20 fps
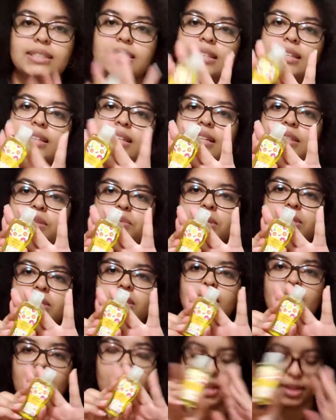So that's what
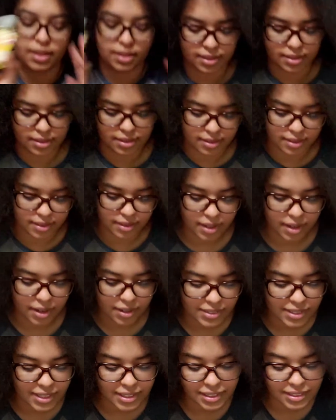she got us.
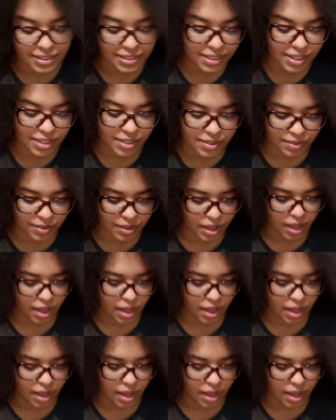I was like, that's cute.